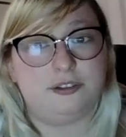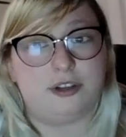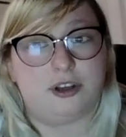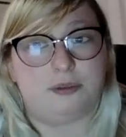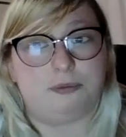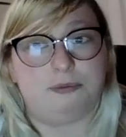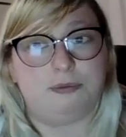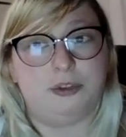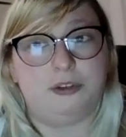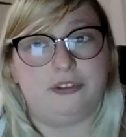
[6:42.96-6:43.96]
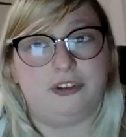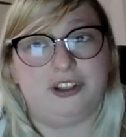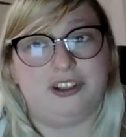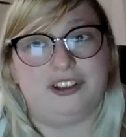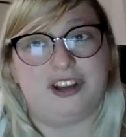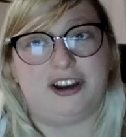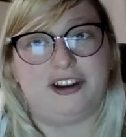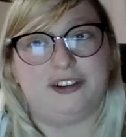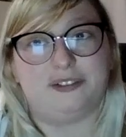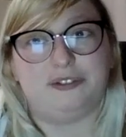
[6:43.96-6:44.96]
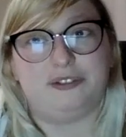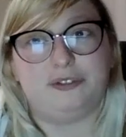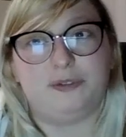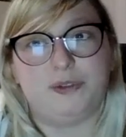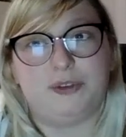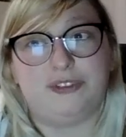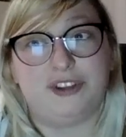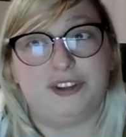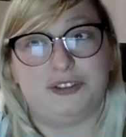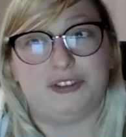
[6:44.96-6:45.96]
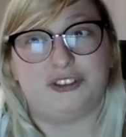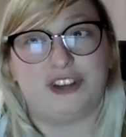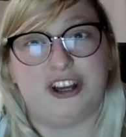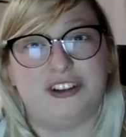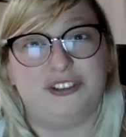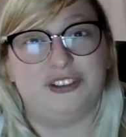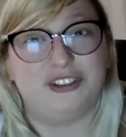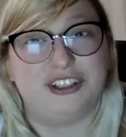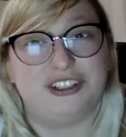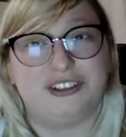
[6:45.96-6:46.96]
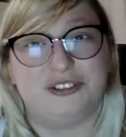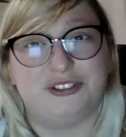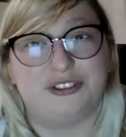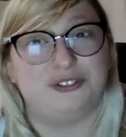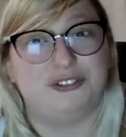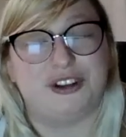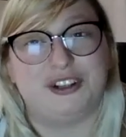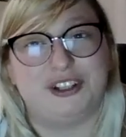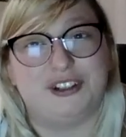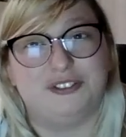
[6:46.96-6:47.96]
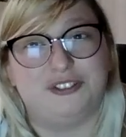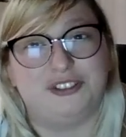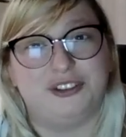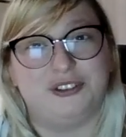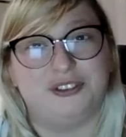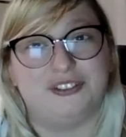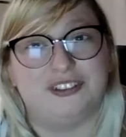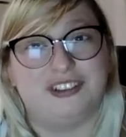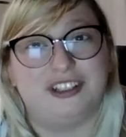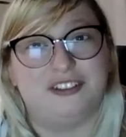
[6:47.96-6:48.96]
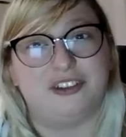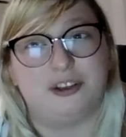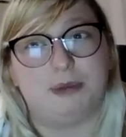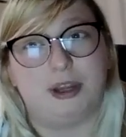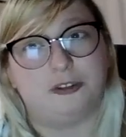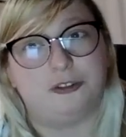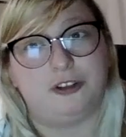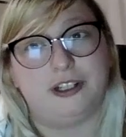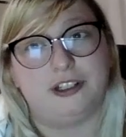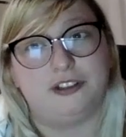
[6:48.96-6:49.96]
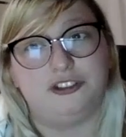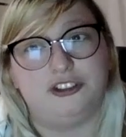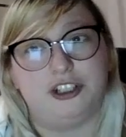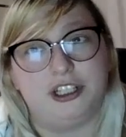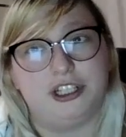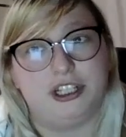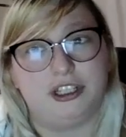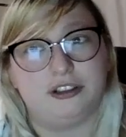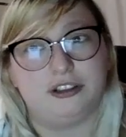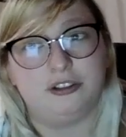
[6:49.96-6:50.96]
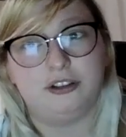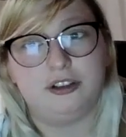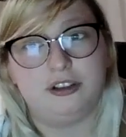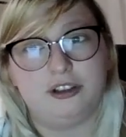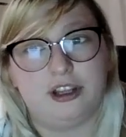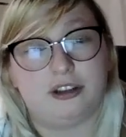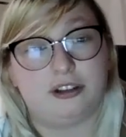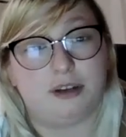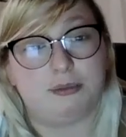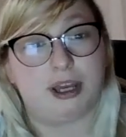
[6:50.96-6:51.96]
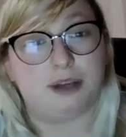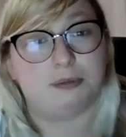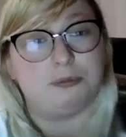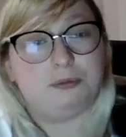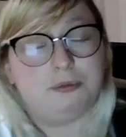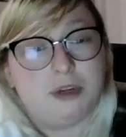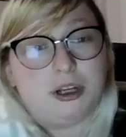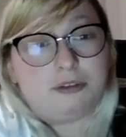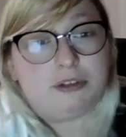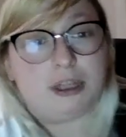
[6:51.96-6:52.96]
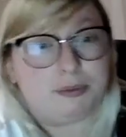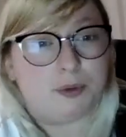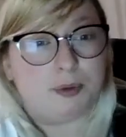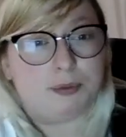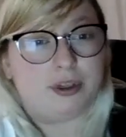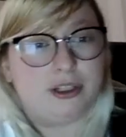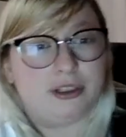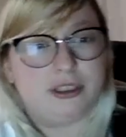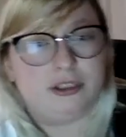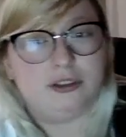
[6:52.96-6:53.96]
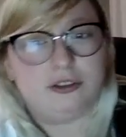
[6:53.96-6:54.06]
You see, Steve is just kind of looking at you, just very confused, and he's like petrified and shaking. And Adam wrapped him up in a hug.